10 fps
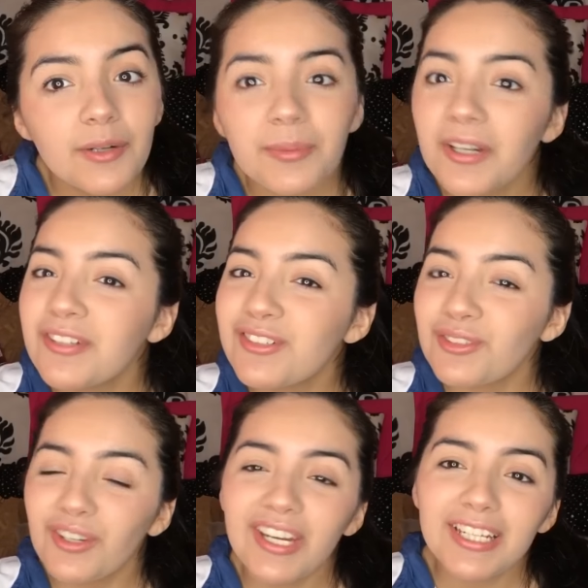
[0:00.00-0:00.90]
hope you all
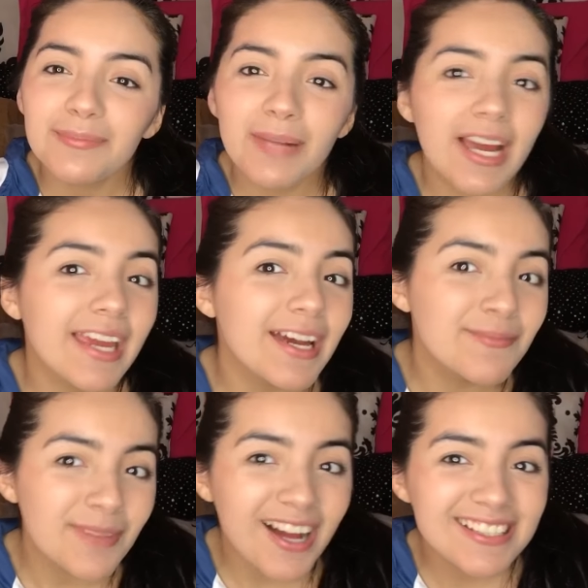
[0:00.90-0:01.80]
enjoyed my
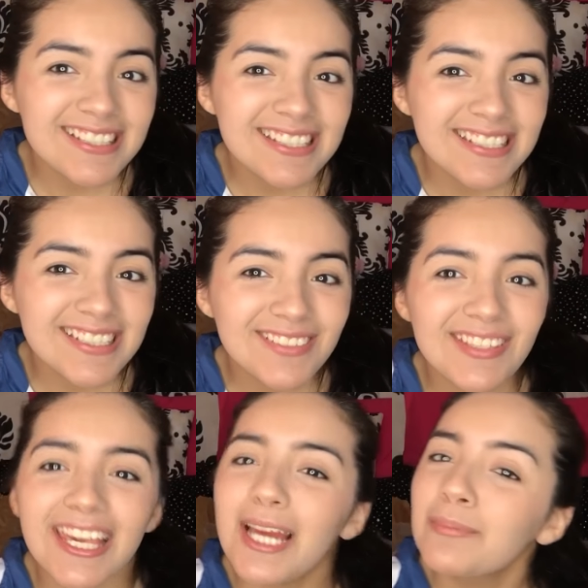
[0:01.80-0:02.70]
unboxing of
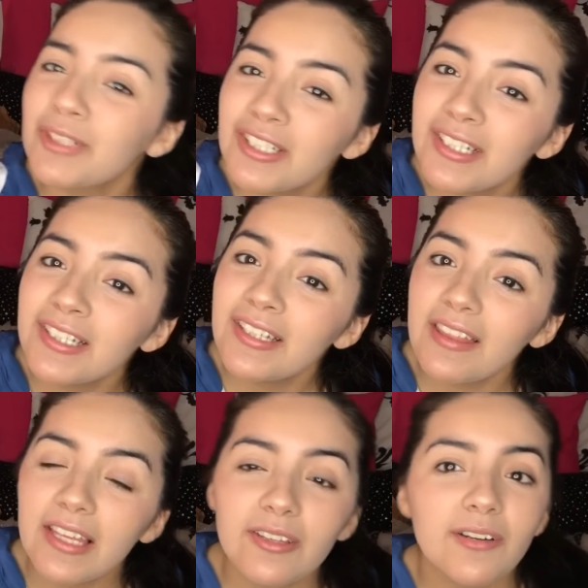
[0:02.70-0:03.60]
the camera.
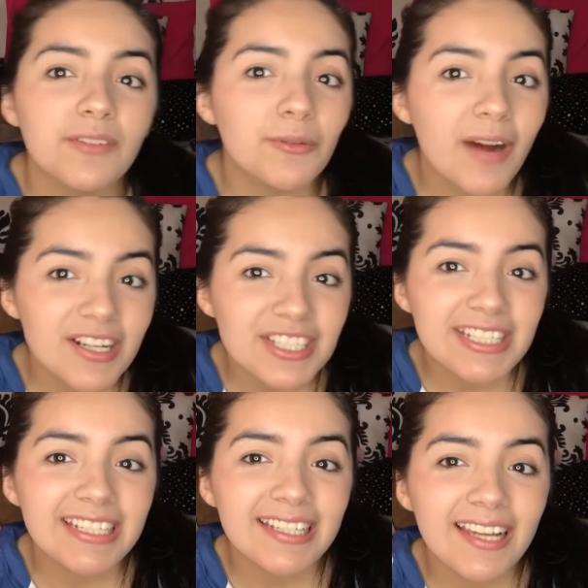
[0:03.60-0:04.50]
Thank you all for
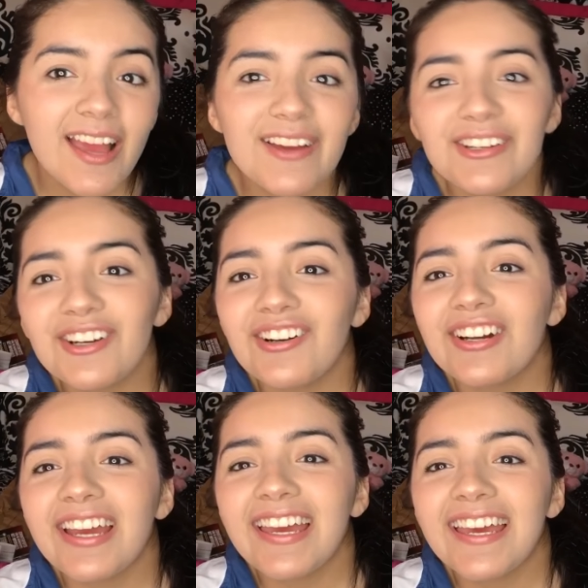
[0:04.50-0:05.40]
watching. Go
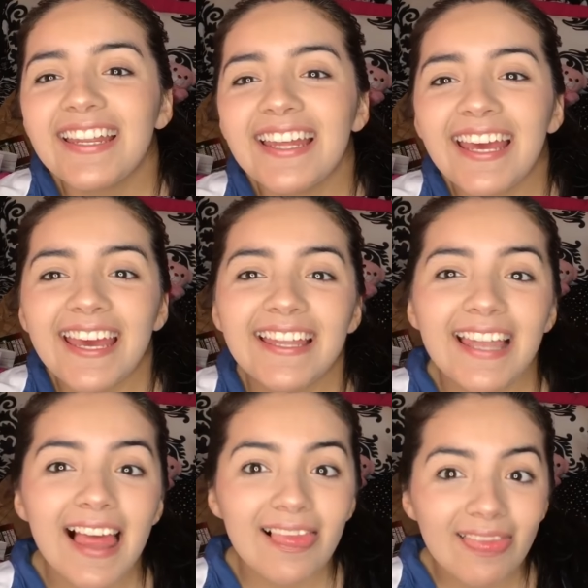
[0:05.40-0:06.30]
ahead
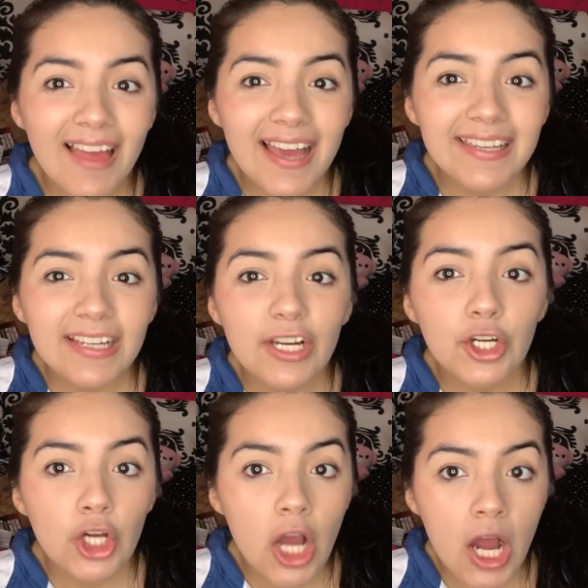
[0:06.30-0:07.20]
and like,
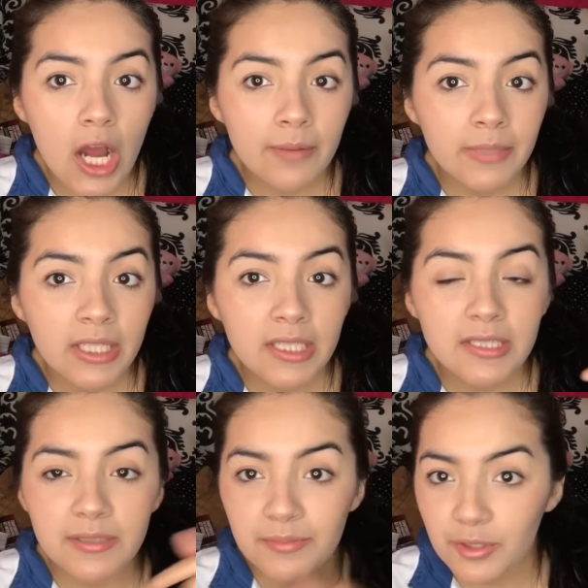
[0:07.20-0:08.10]
comment,
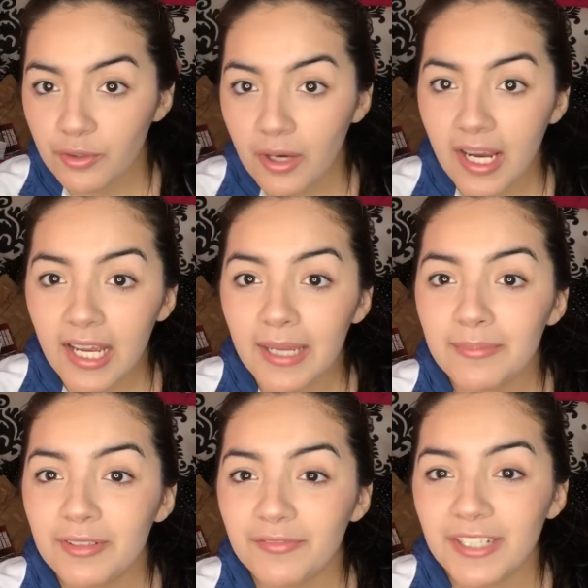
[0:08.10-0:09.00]
and
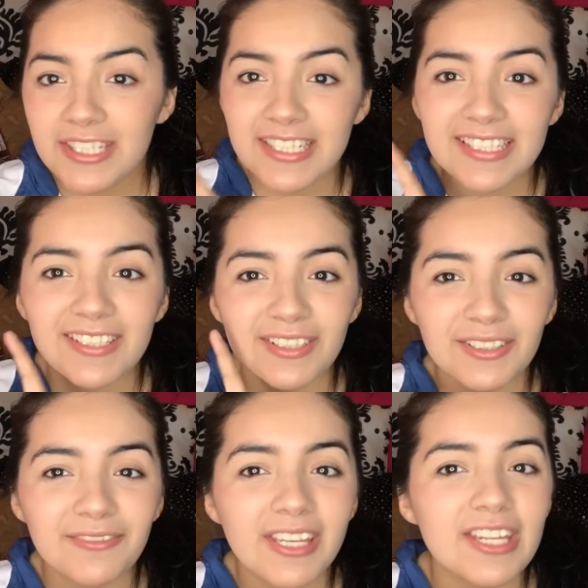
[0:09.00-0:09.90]
subscribe. Don't forget to hit your
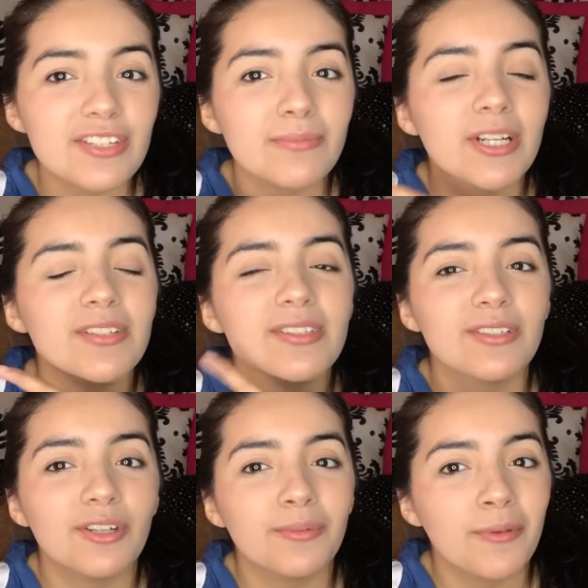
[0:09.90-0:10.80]
notification bell so
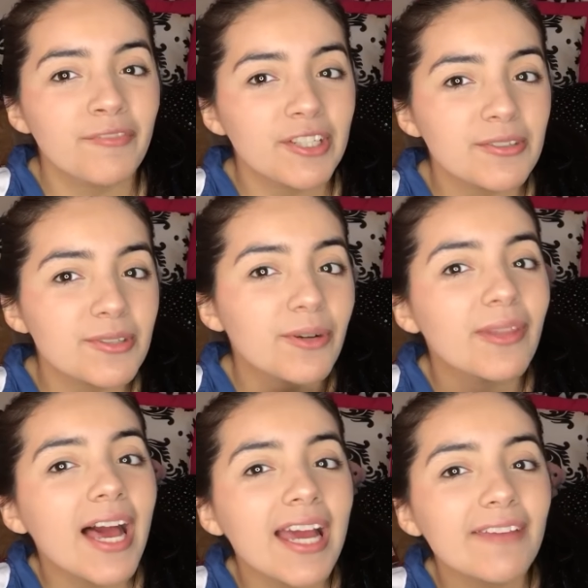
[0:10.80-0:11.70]
you know when my videos go
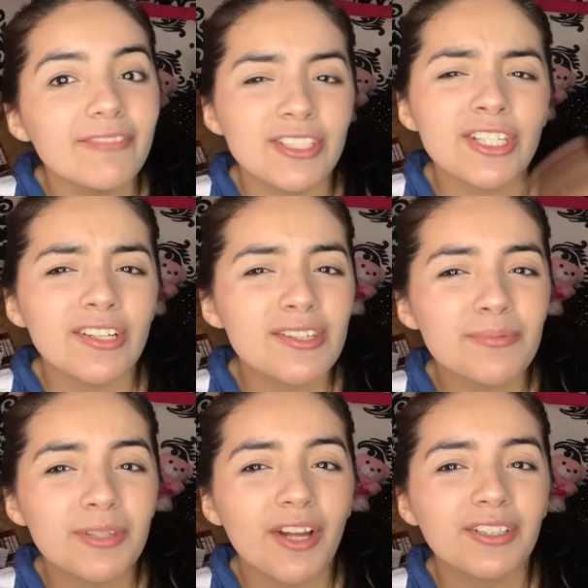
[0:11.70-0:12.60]
live, and share
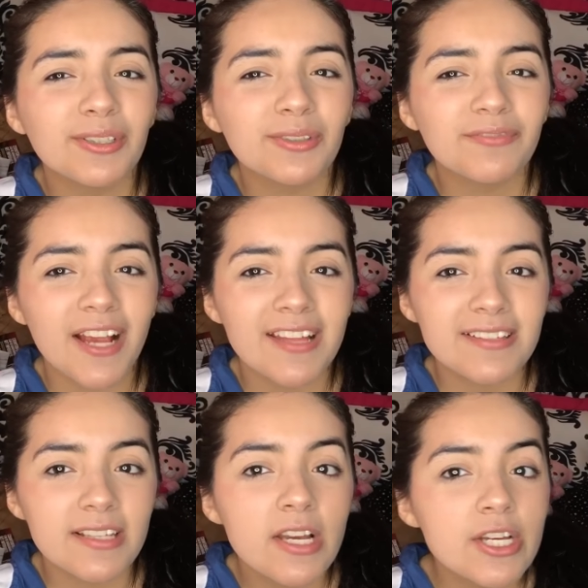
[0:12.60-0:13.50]
this with all your friends